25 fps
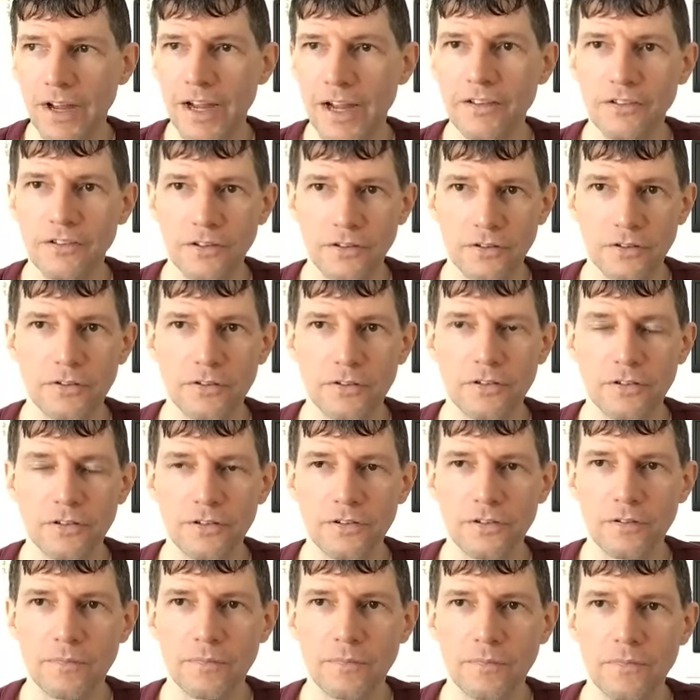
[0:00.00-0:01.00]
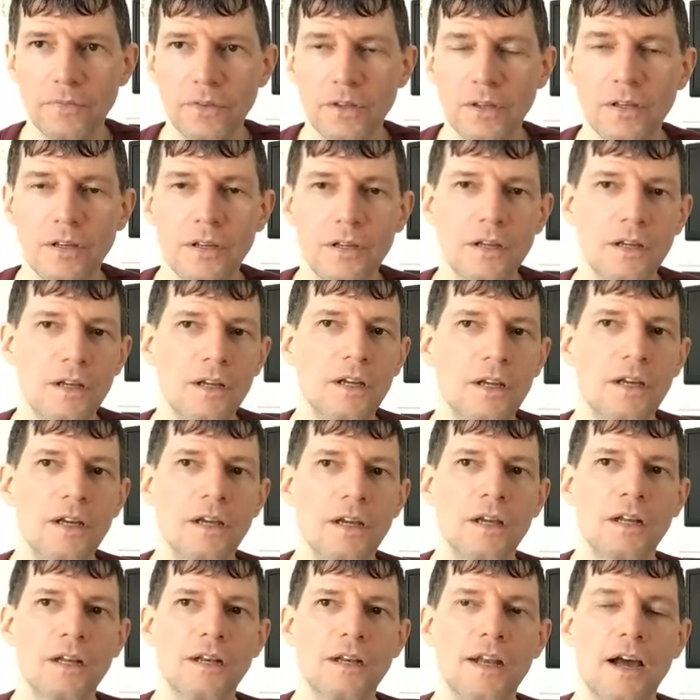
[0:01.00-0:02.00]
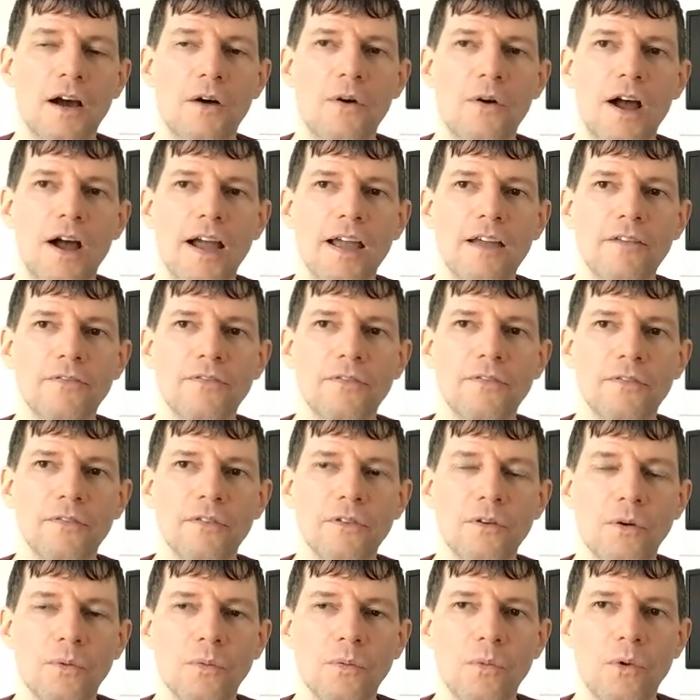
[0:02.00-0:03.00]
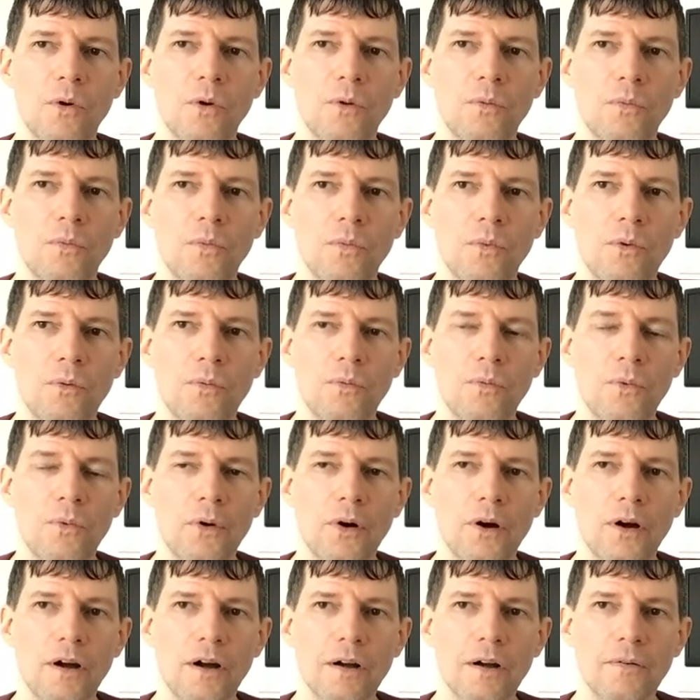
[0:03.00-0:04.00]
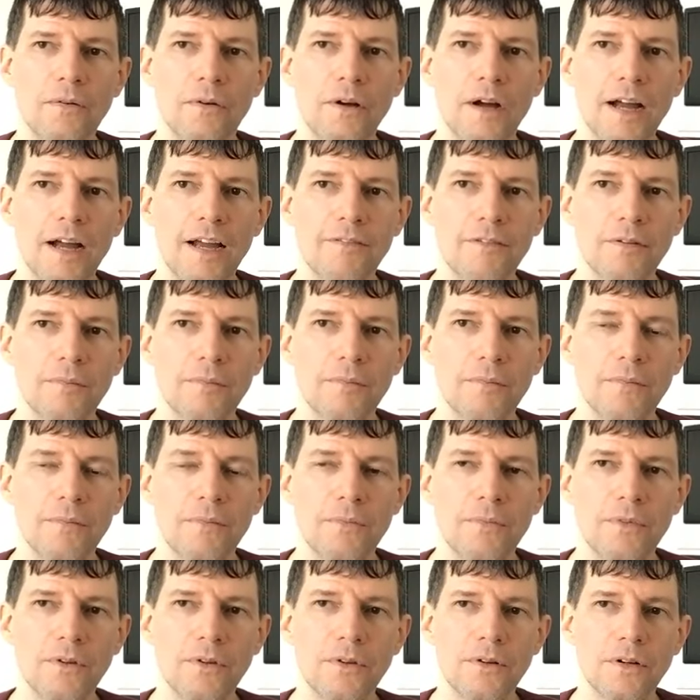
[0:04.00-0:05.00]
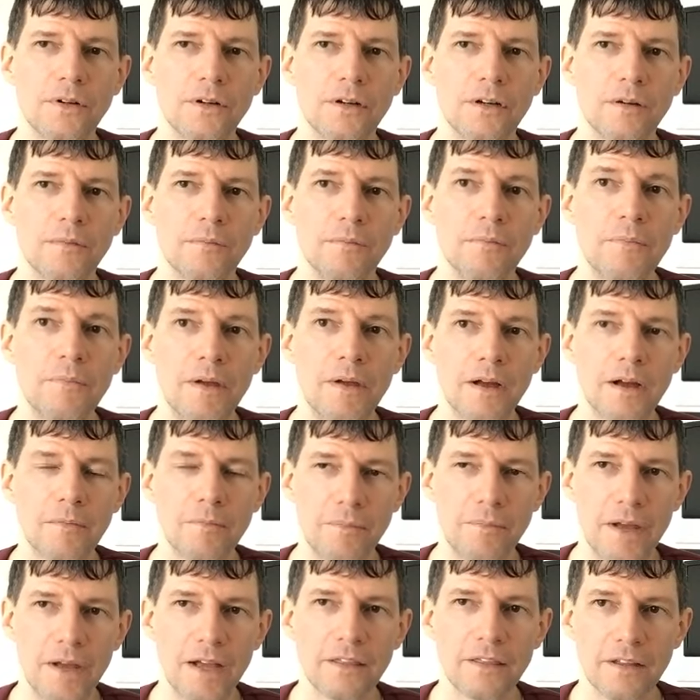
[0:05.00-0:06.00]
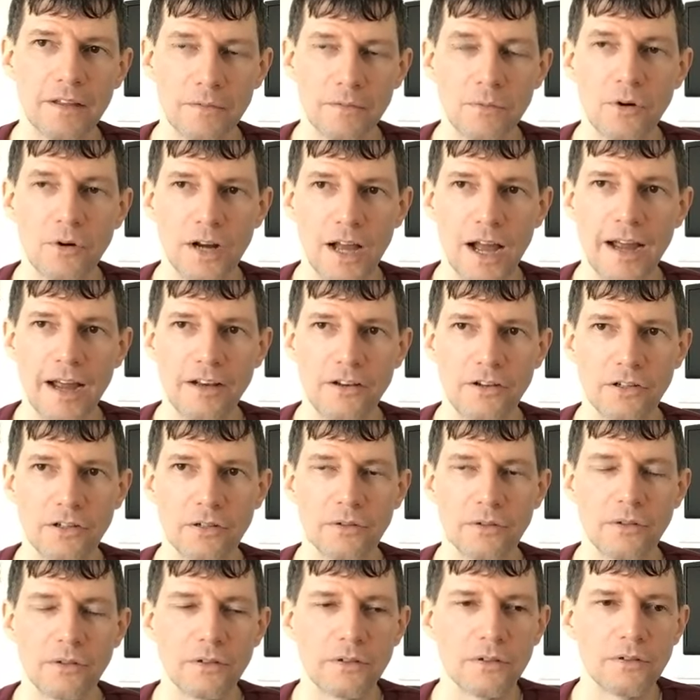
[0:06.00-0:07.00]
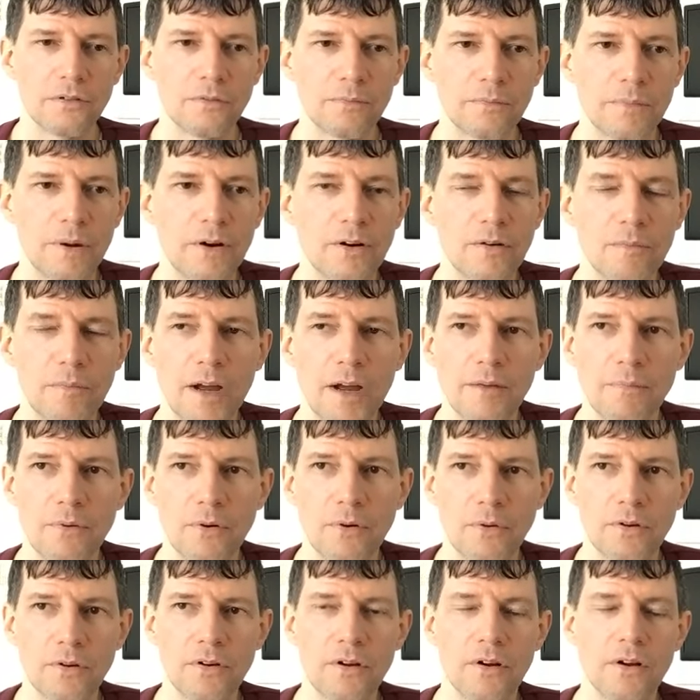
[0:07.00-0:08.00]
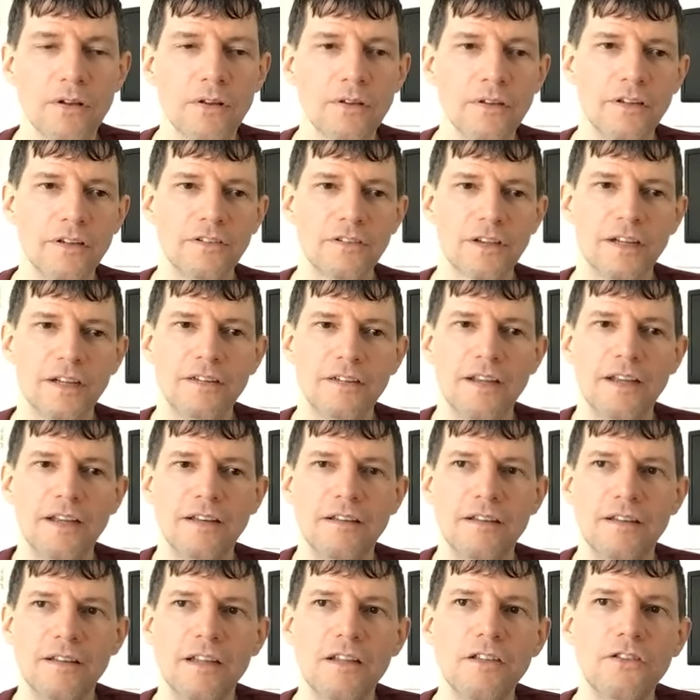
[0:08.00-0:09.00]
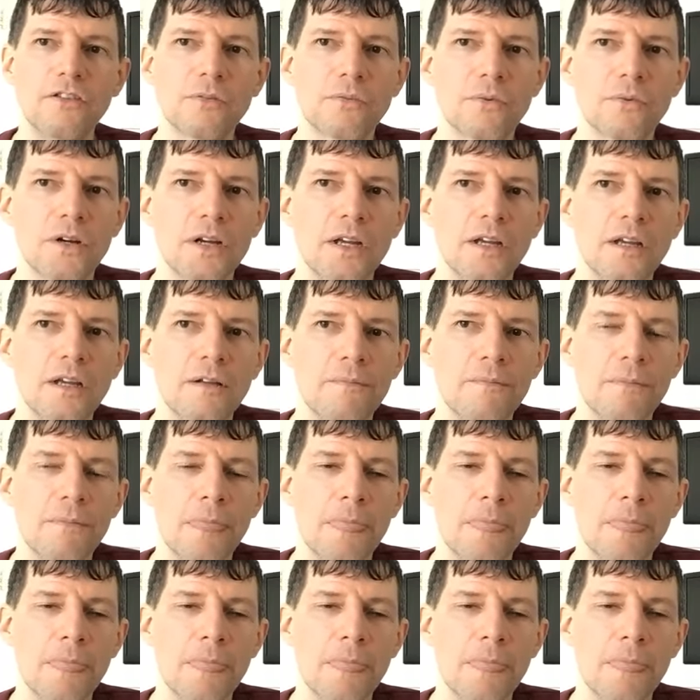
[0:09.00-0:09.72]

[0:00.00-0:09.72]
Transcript: vascular system now i've uh, i have a, a, a method what i do part of my protocol is i take d3